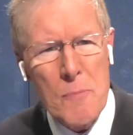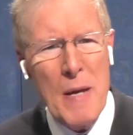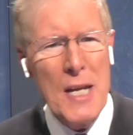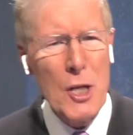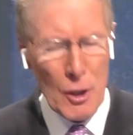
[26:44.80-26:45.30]
a
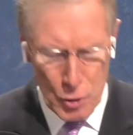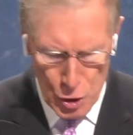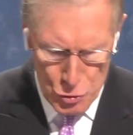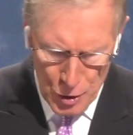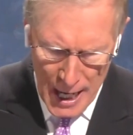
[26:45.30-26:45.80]
meteor.
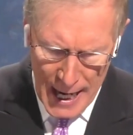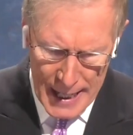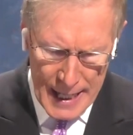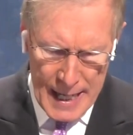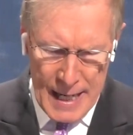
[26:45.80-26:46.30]
Good try.
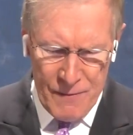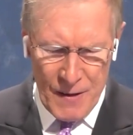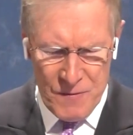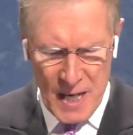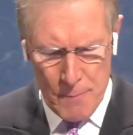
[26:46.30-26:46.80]

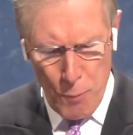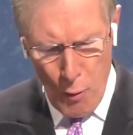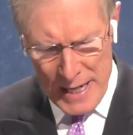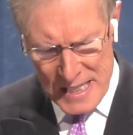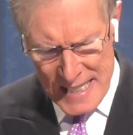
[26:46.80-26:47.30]
15
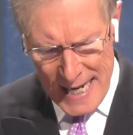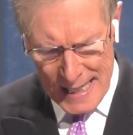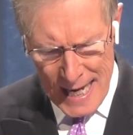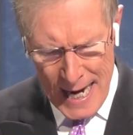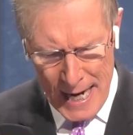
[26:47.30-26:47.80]
points,
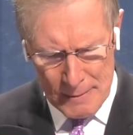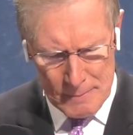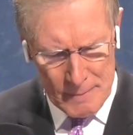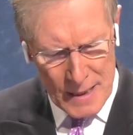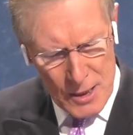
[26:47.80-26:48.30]
dateline.
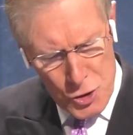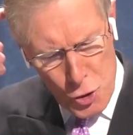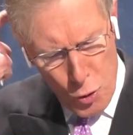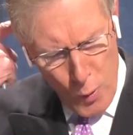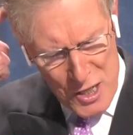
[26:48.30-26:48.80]

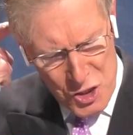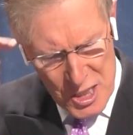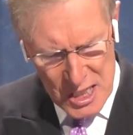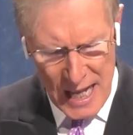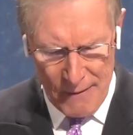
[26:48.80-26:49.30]
Two
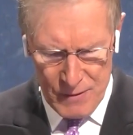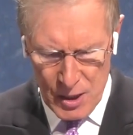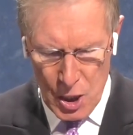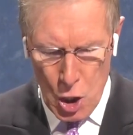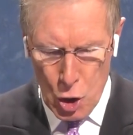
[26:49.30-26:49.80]
questions left.
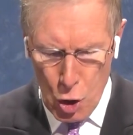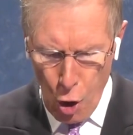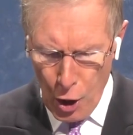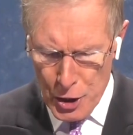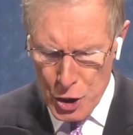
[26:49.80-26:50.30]

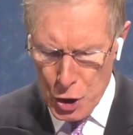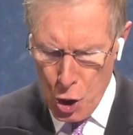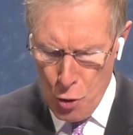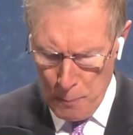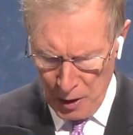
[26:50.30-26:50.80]
Gordon
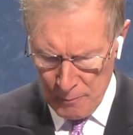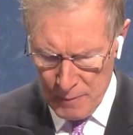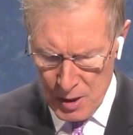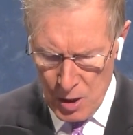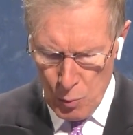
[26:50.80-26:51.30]
Cooper
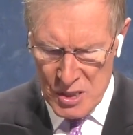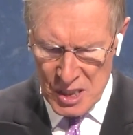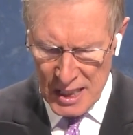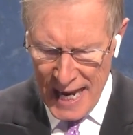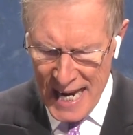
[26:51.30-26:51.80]
was
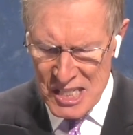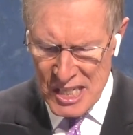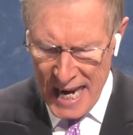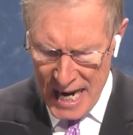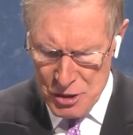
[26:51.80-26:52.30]
the
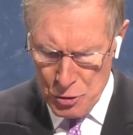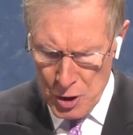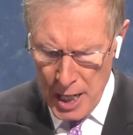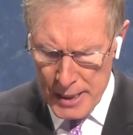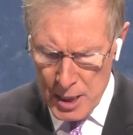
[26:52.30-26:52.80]
last
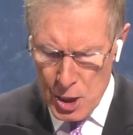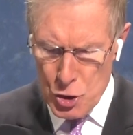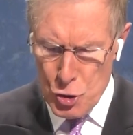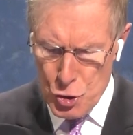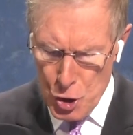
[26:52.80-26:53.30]
astronaut
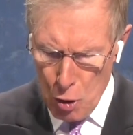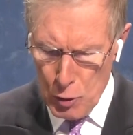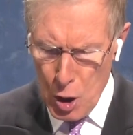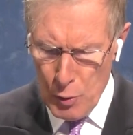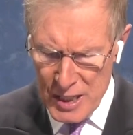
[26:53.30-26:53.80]
to
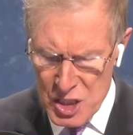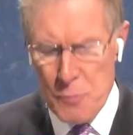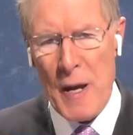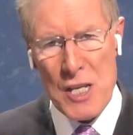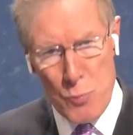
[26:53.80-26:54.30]
solo in
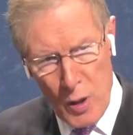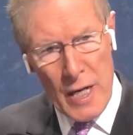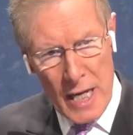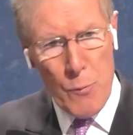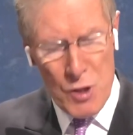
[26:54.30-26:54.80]
space, where
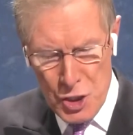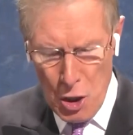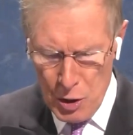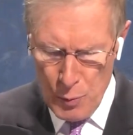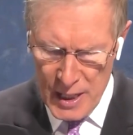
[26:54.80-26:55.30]
he was the
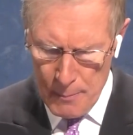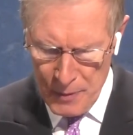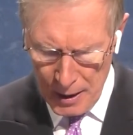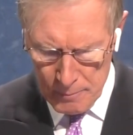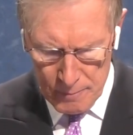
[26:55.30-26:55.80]
only one
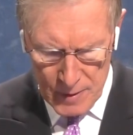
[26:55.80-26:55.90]
up there.